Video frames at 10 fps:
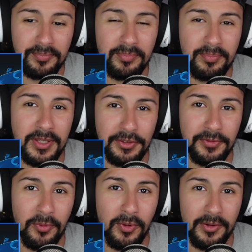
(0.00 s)

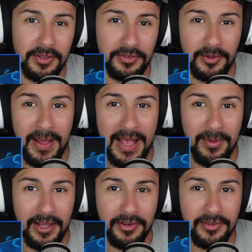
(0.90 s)
PS4 because of the
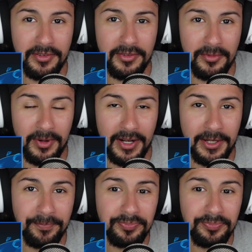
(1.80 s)
Batman, right?